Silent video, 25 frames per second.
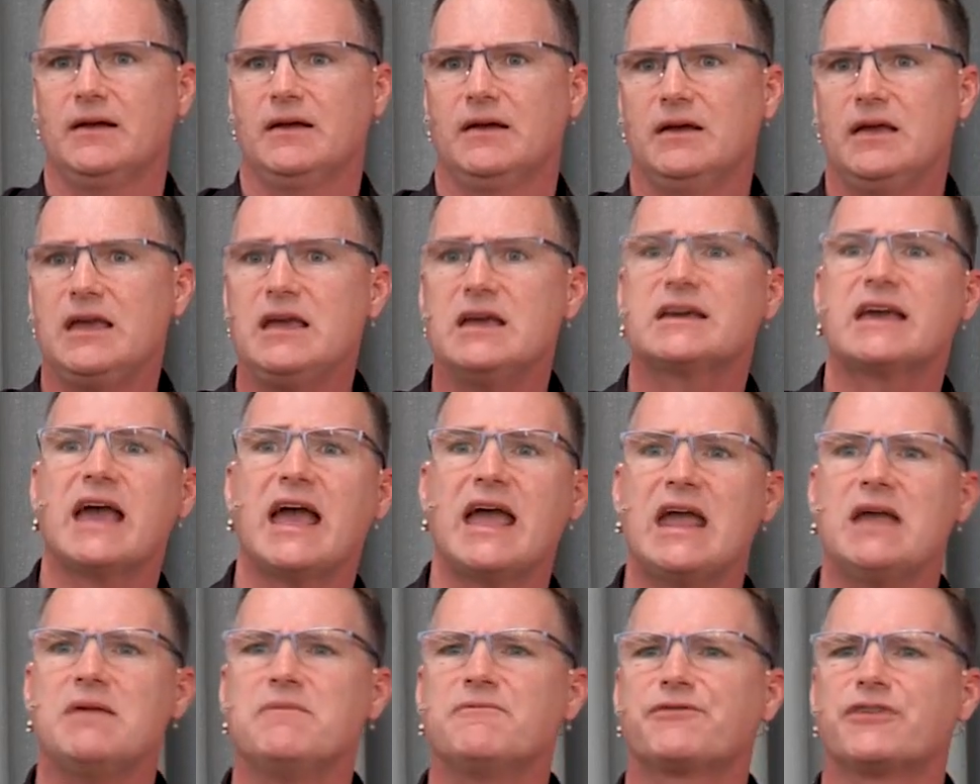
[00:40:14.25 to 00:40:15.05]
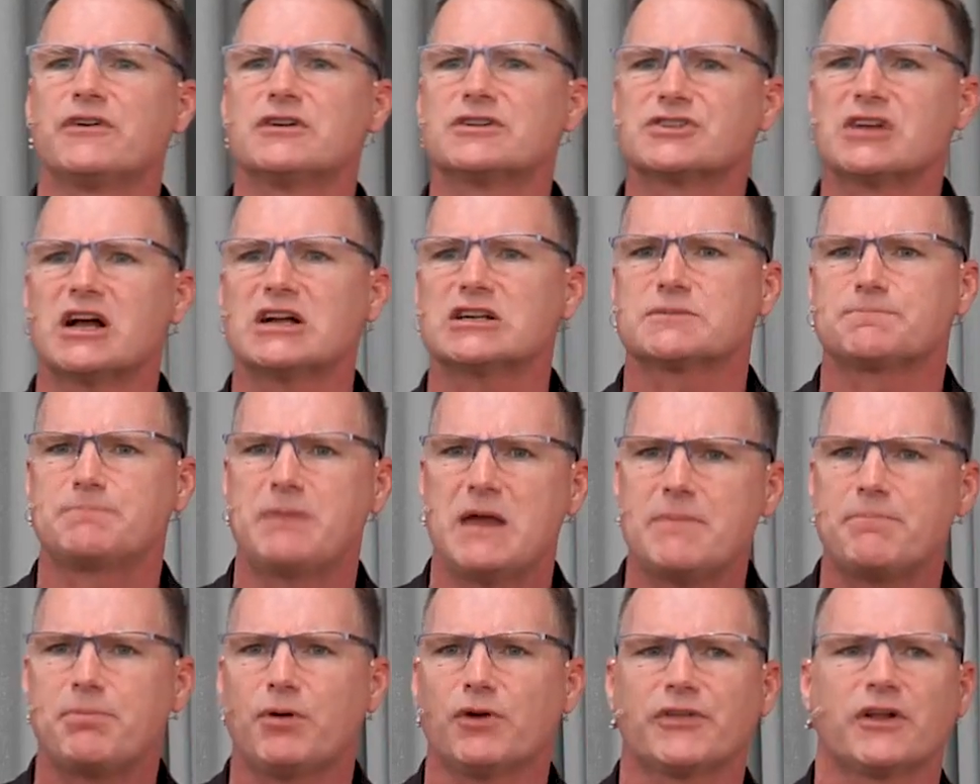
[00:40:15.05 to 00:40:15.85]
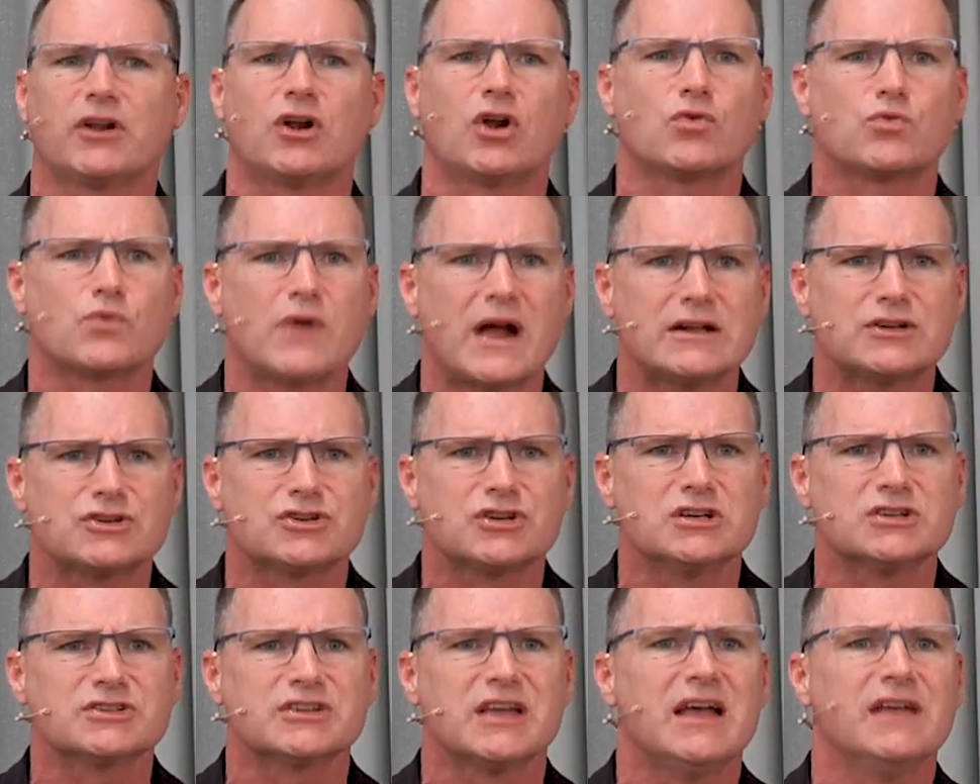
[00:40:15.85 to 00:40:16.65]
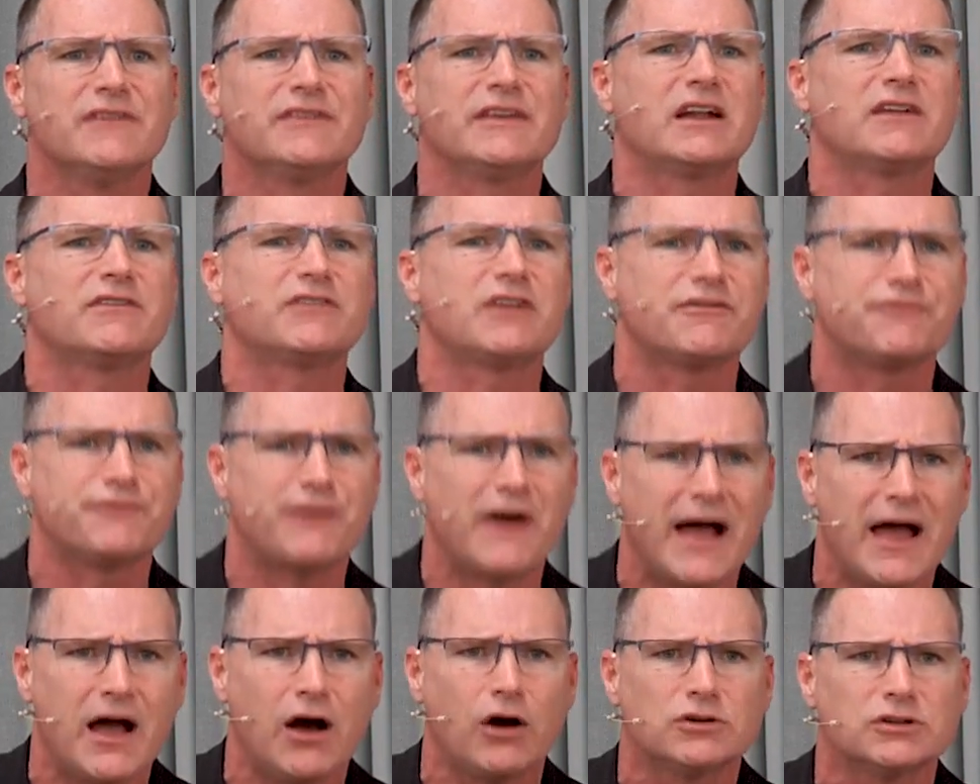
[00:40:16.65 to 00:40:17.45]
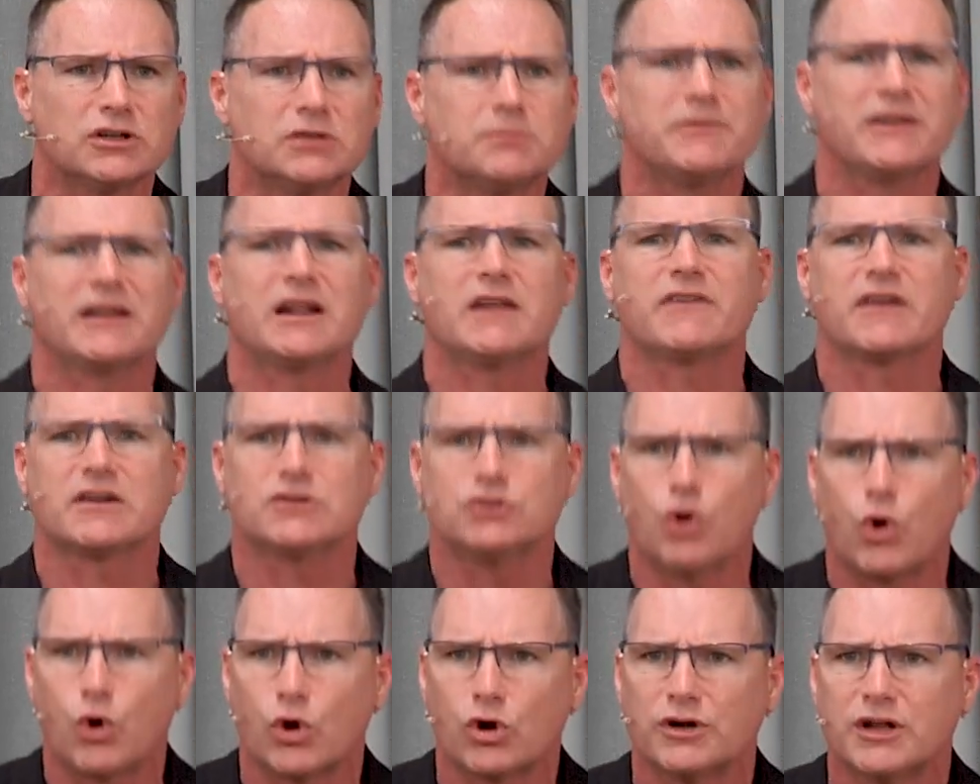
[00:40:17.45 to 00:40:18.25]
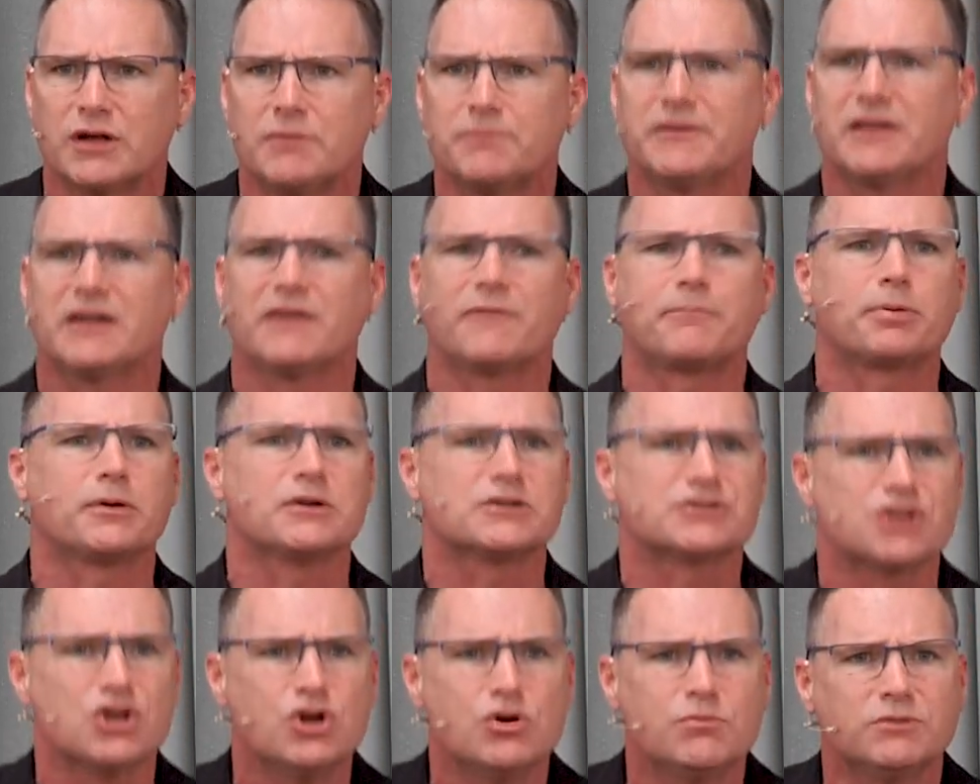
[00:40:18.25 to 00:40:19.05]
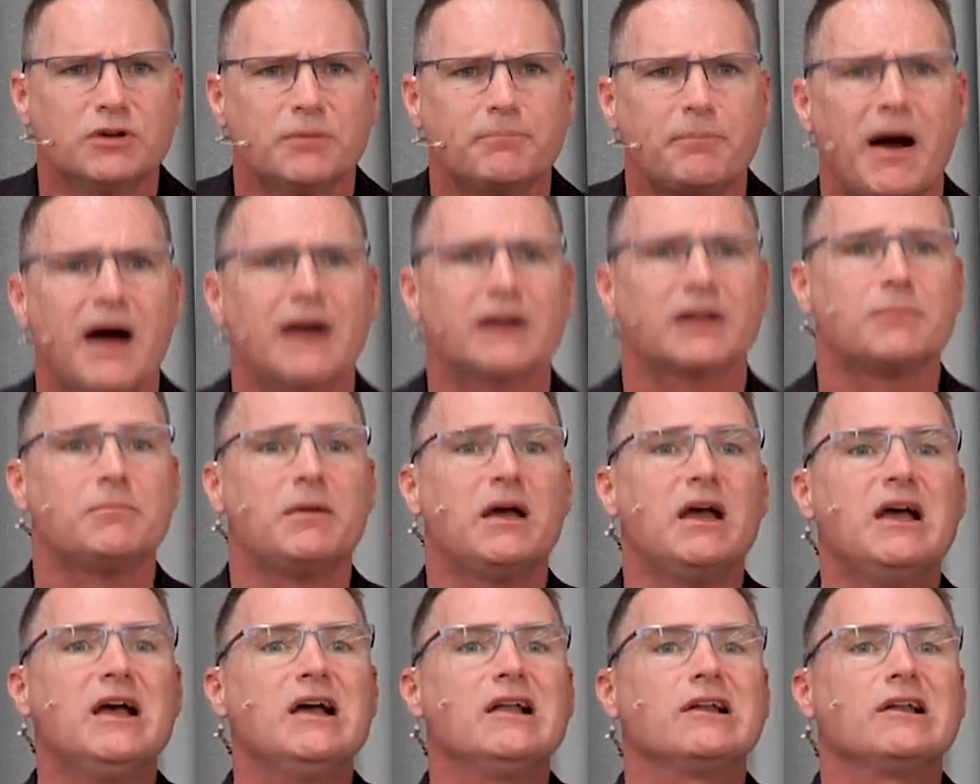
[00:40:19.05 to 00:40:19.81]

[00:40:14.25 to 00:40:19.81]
He came for such people that are wretches, that have defiled him, that have ignored him, that have presumed upon him.